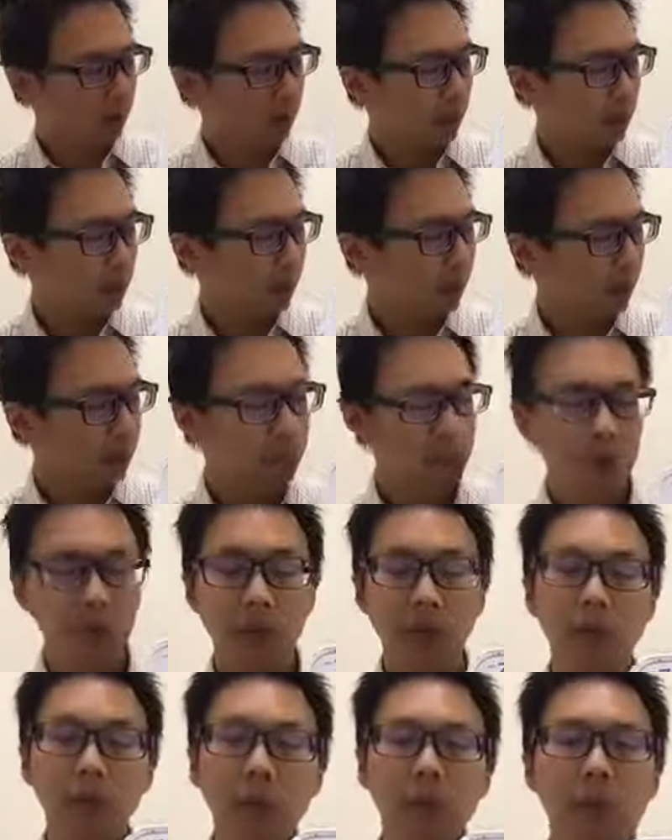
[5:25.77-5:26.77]

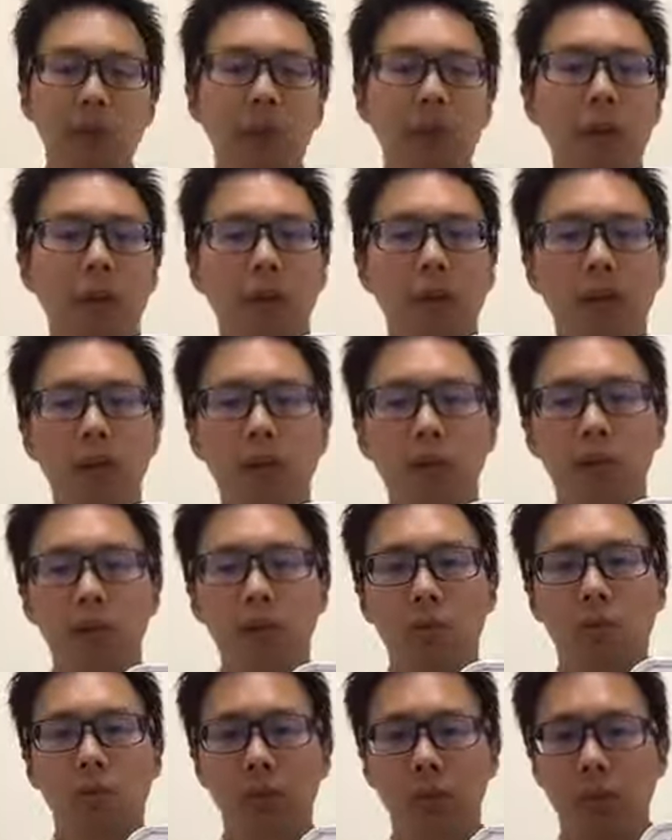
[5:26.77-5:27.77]
Even if you have just
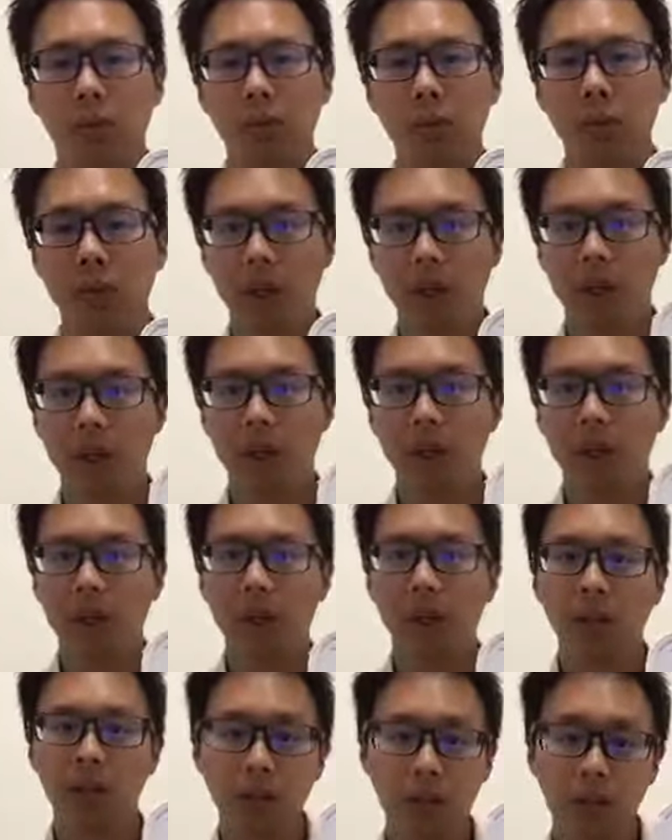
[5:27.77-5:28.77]
one,
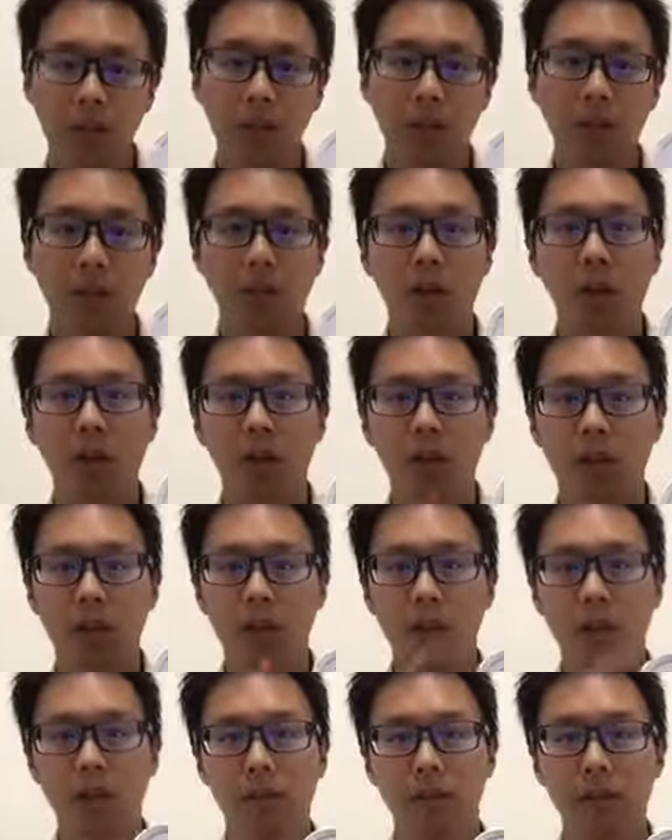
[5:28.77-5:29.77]
you can try
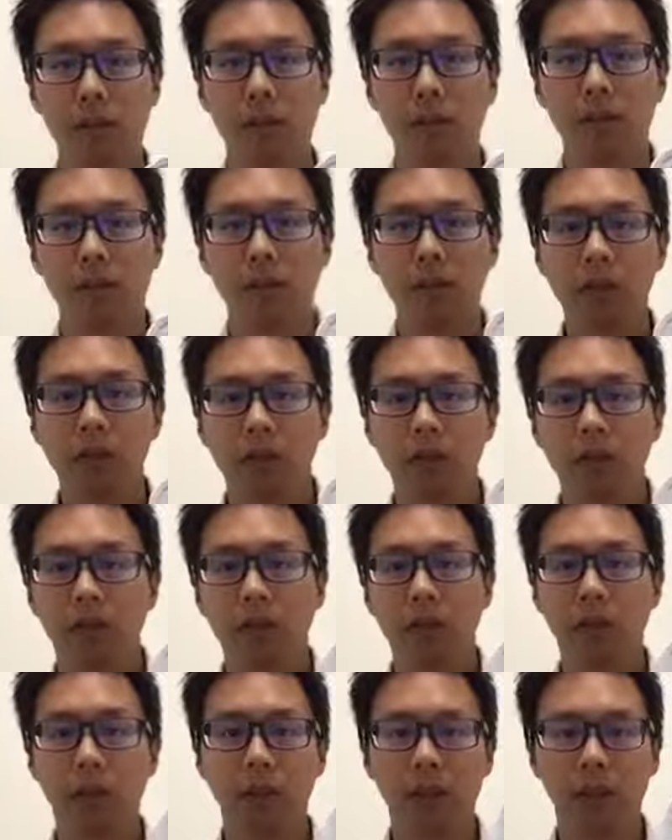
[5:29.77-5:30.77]
having this
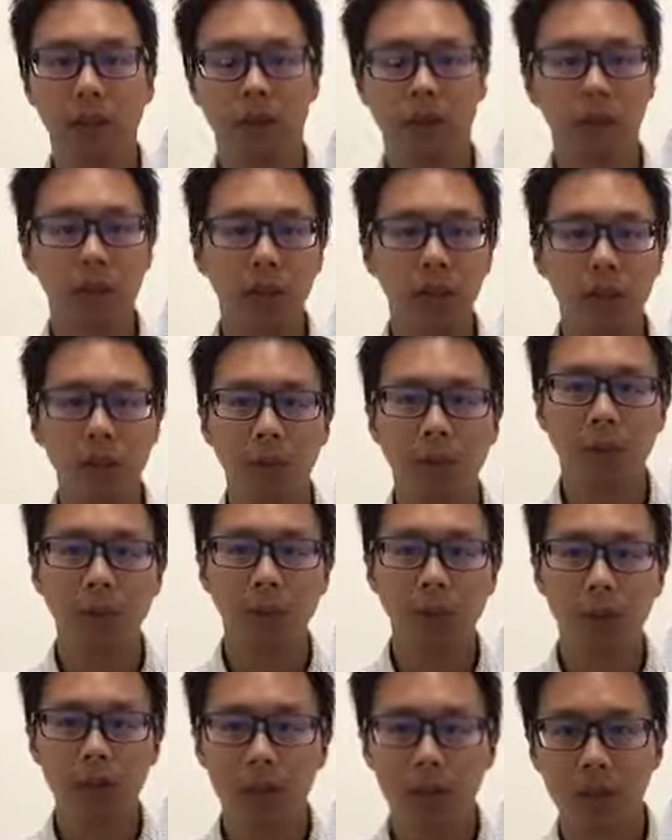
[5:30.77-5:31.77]
formula for a couple of
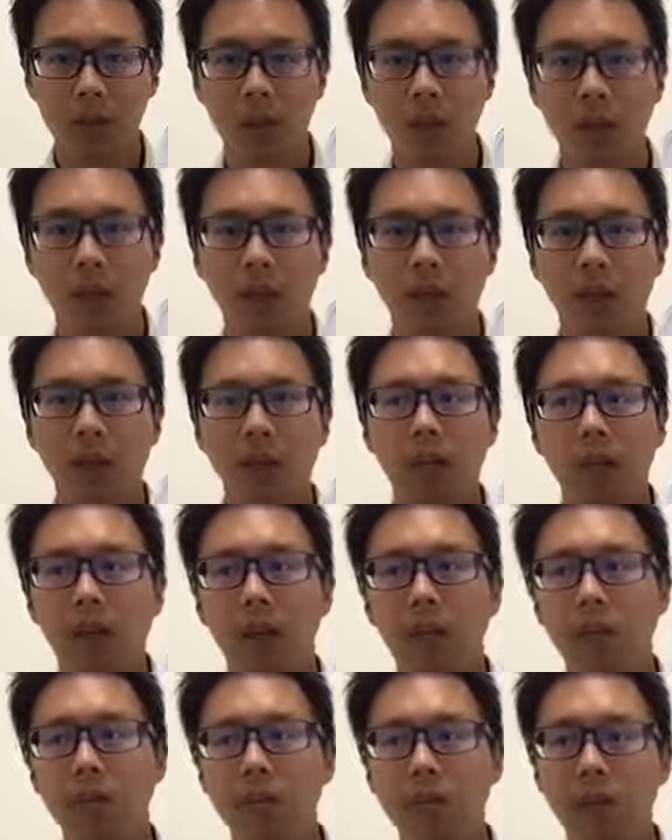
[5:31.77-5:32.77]
days.
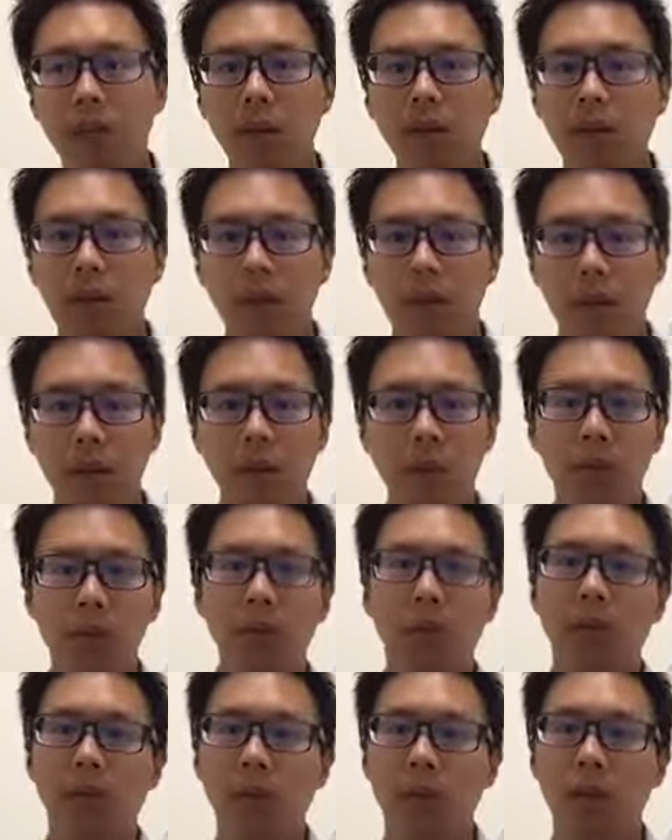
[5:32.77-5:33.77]
See if it helps.
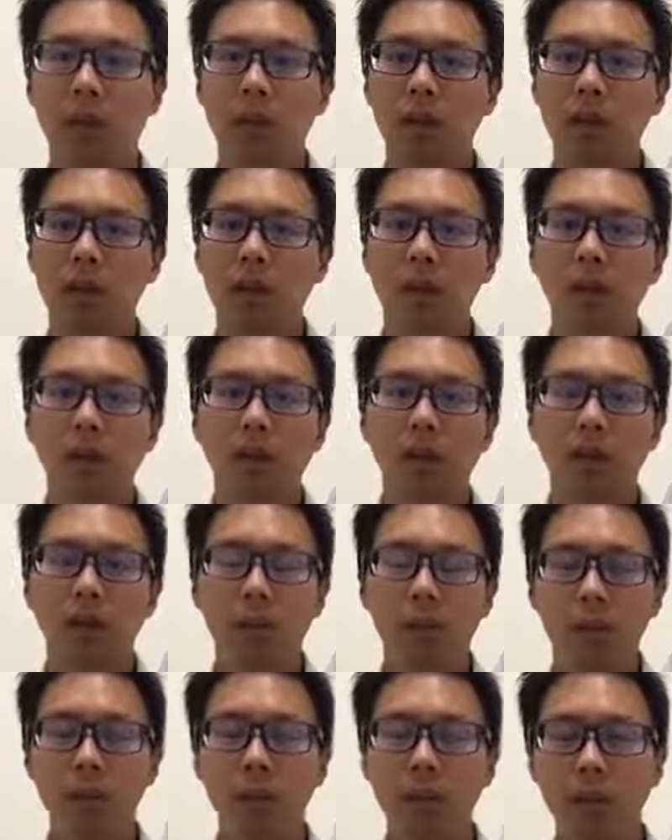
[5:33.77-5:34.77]

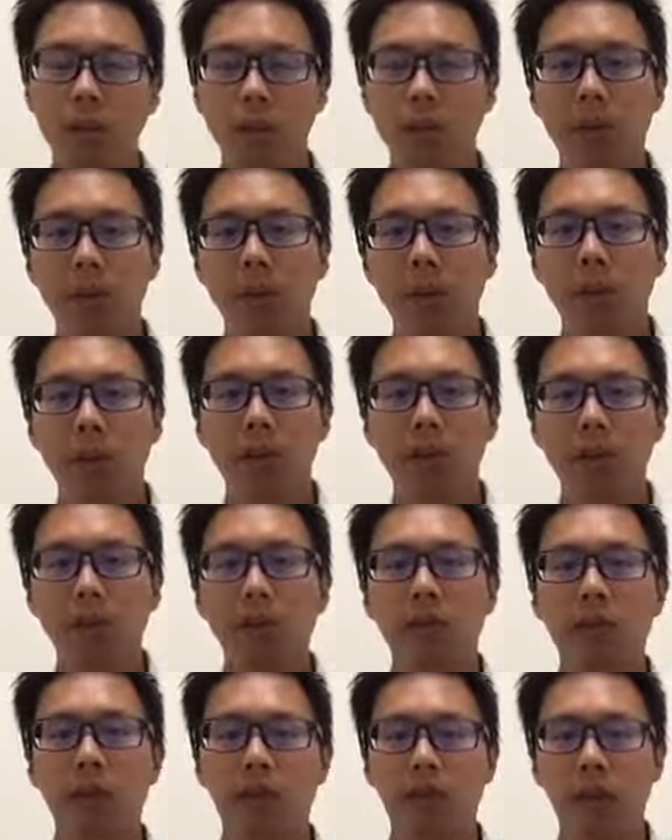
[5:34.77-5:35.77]
Within a couple of days, if
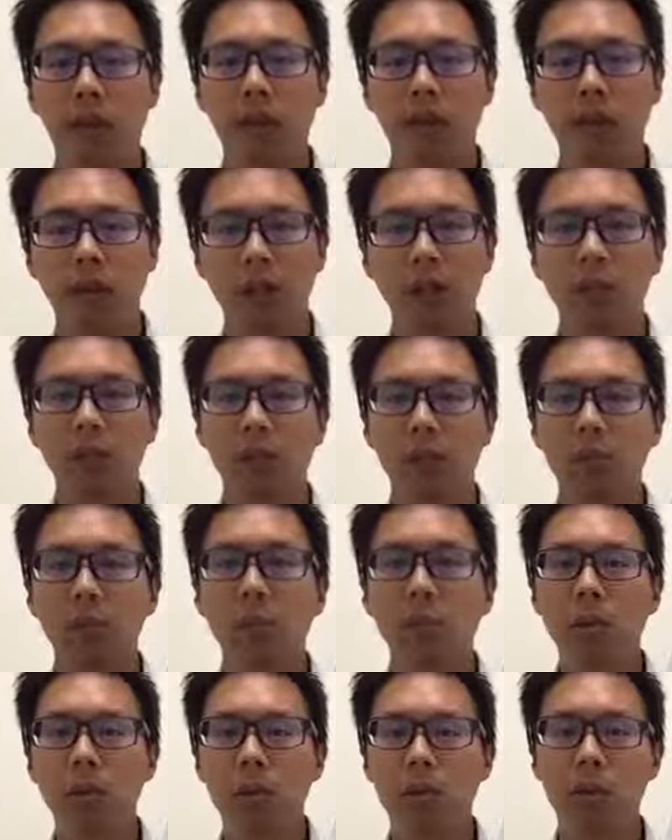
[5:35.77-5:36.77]
you find that your
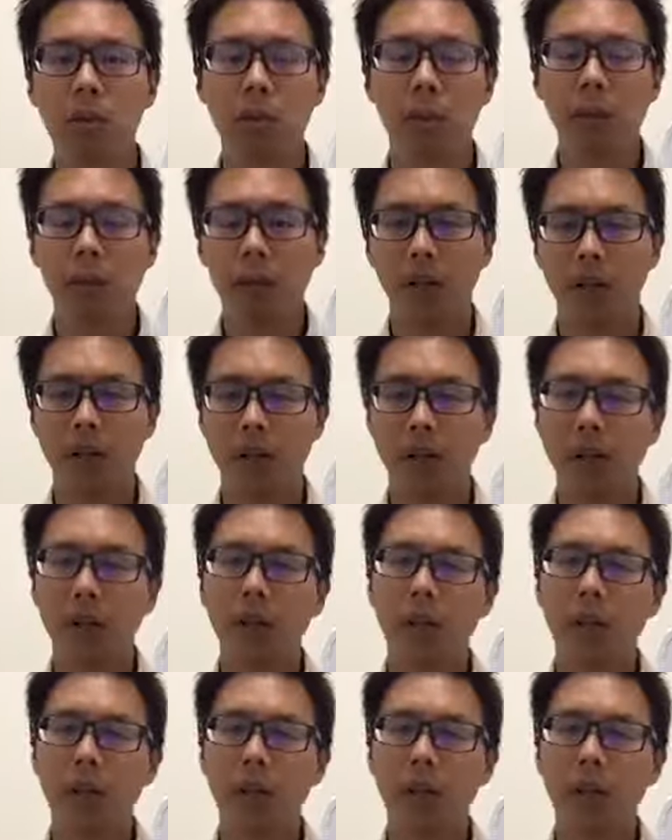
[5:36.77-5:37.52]
mood is better,